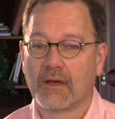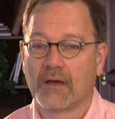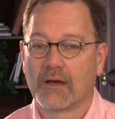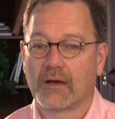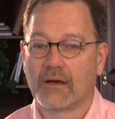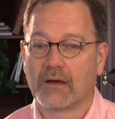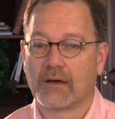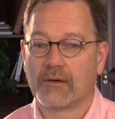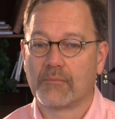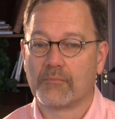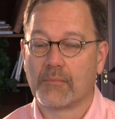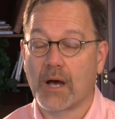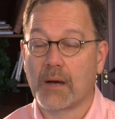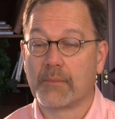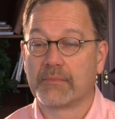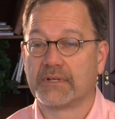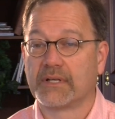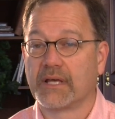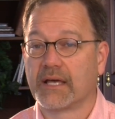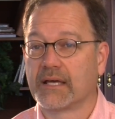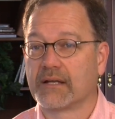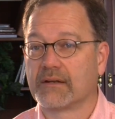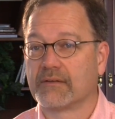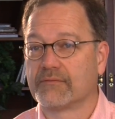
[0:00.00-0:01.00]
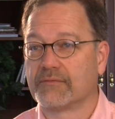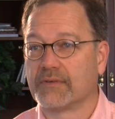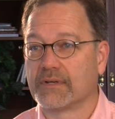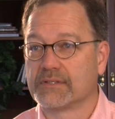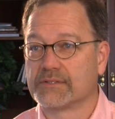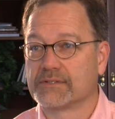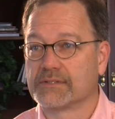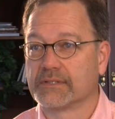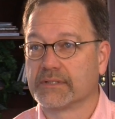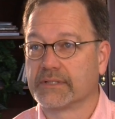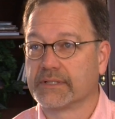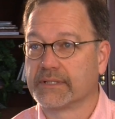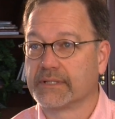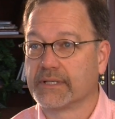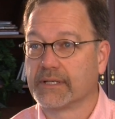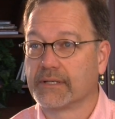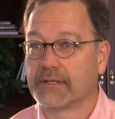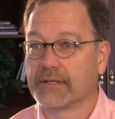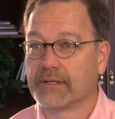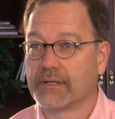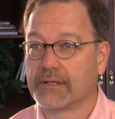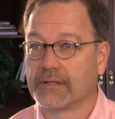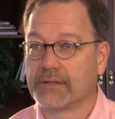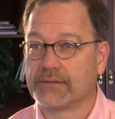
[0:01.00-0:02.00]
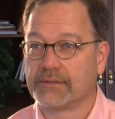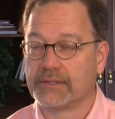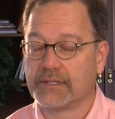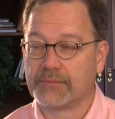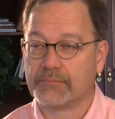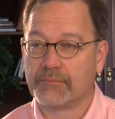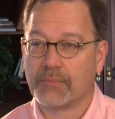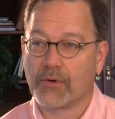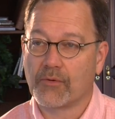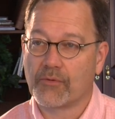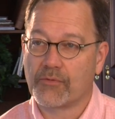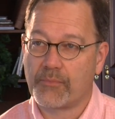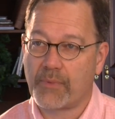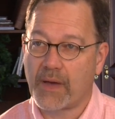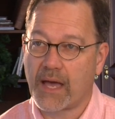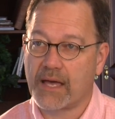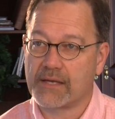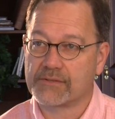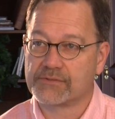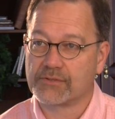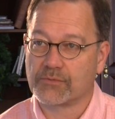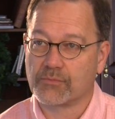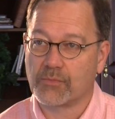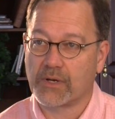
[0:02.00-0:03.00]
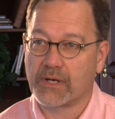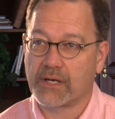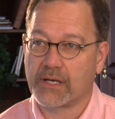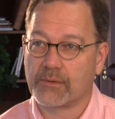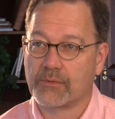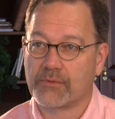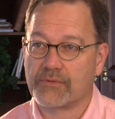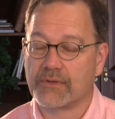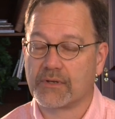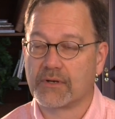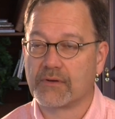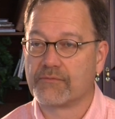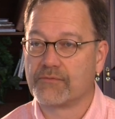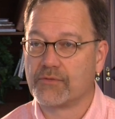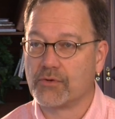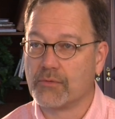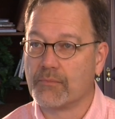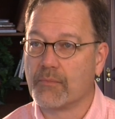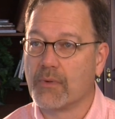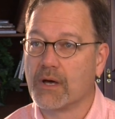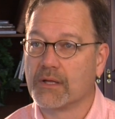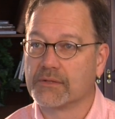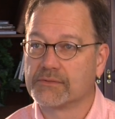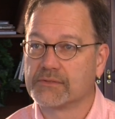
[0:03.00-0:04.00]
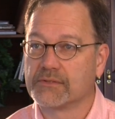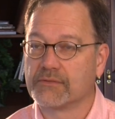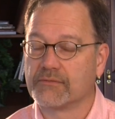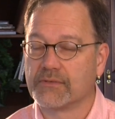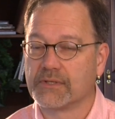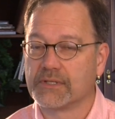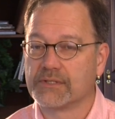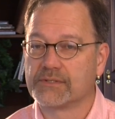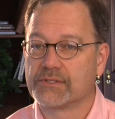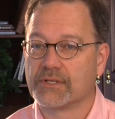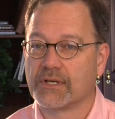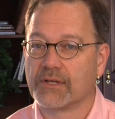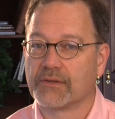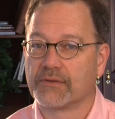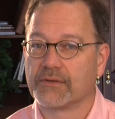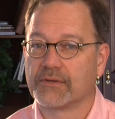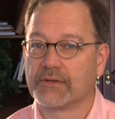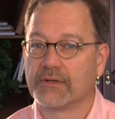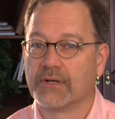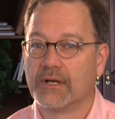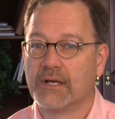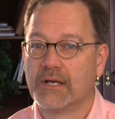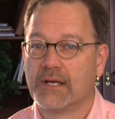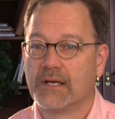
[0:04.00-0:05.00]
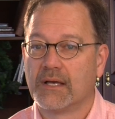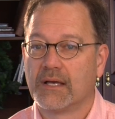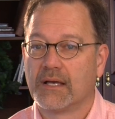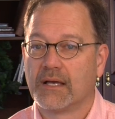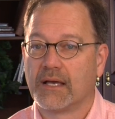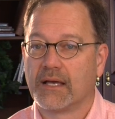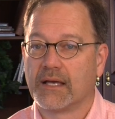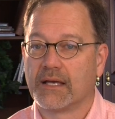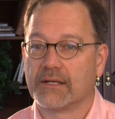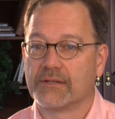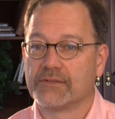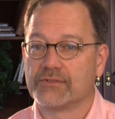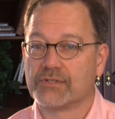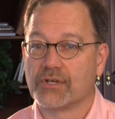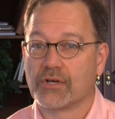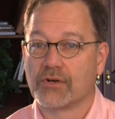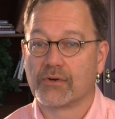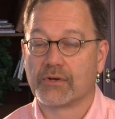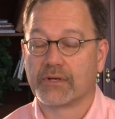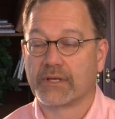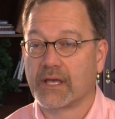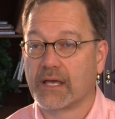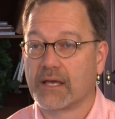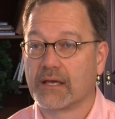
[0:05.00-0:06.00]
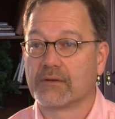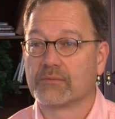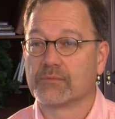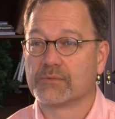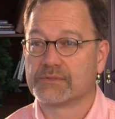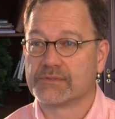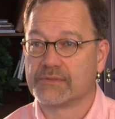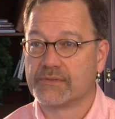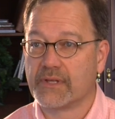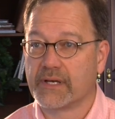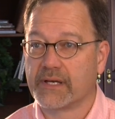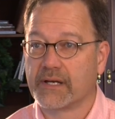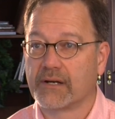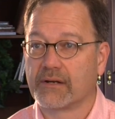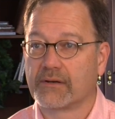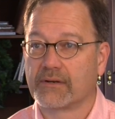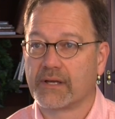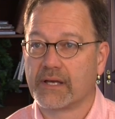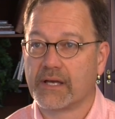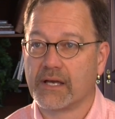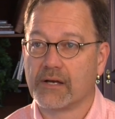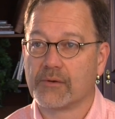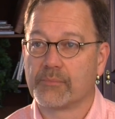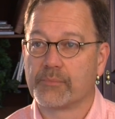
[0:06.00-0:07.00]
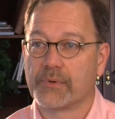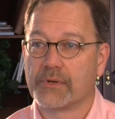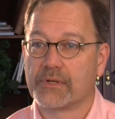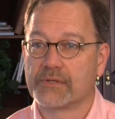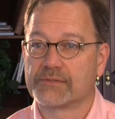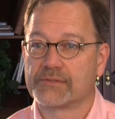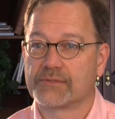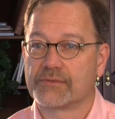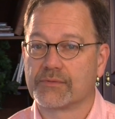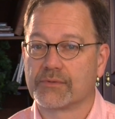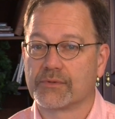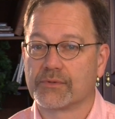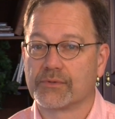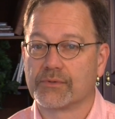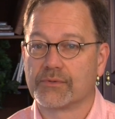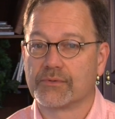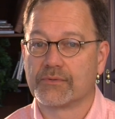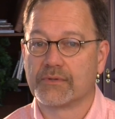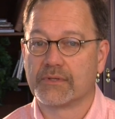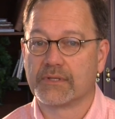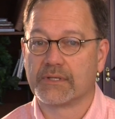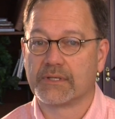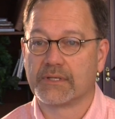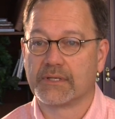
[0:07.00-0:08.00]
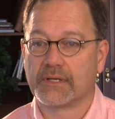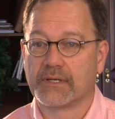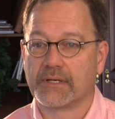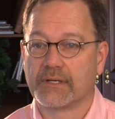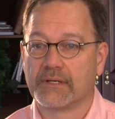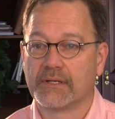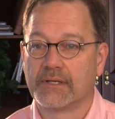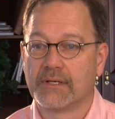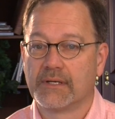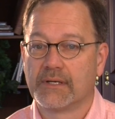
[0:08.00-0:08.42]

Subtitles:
Mom and Dad eventually did both pass away within a few months of each other, and Joe again was there to help us through the